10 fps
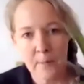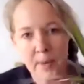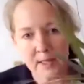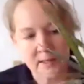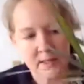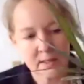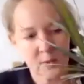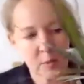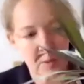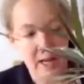But this
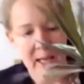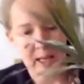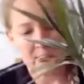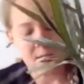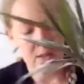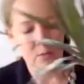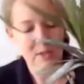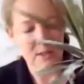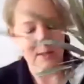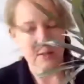wee plant,
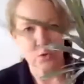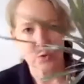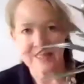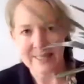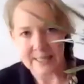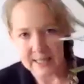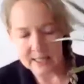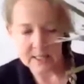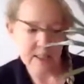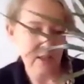which is a
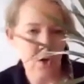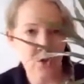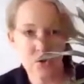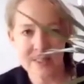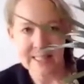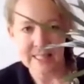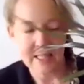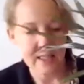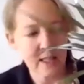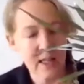Dracaena, called
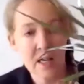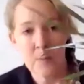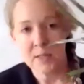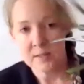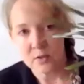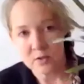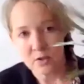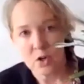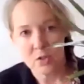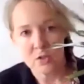Dracaena, but it's also
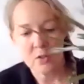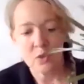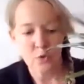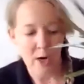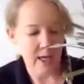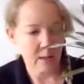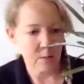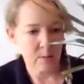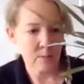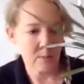called
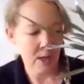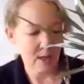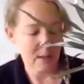dragon